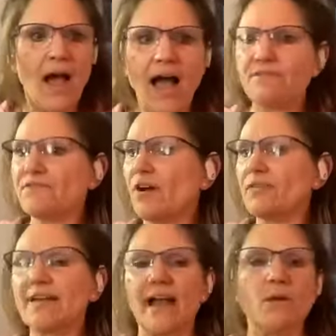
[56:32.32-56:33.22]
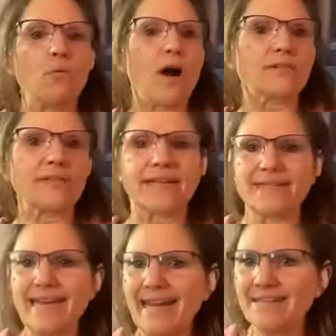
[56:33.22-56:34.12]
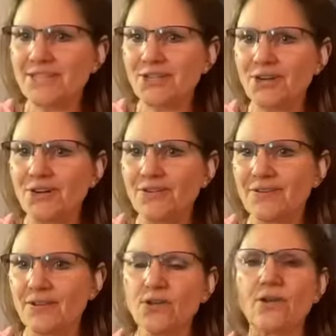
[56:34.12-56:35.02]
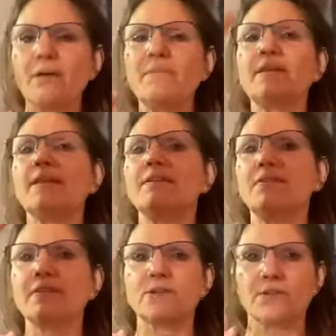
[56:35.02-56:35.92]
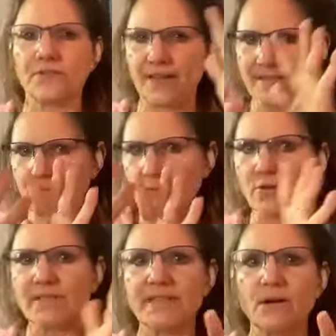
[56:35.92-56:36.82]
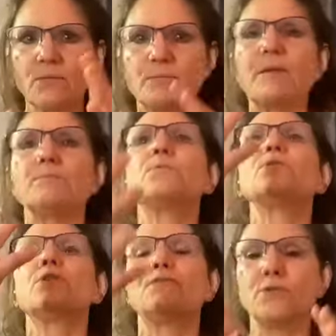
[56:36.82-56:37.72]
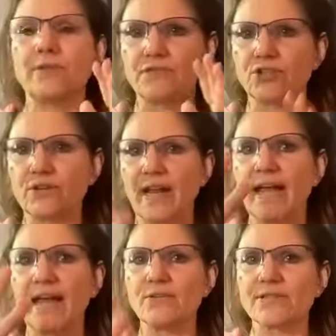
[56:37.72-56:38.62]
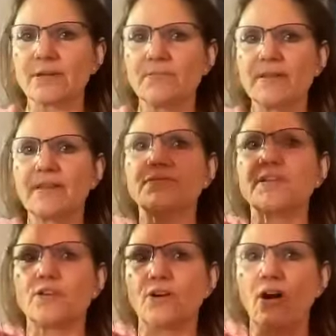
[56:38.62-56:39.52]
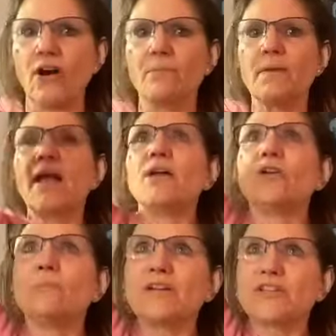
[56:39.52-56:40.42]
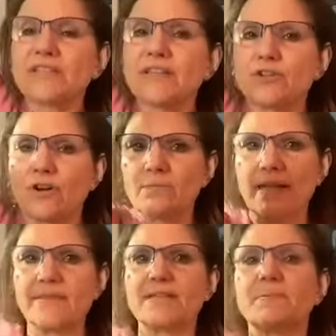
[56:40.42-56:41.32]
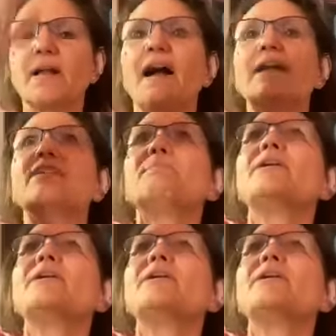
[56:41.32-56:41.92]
I felt like I walked like a dancer. I mean, even little things I'm noticing when people, if you lift your head or something, lifting your arm, you might just lift your arm like this, but I lift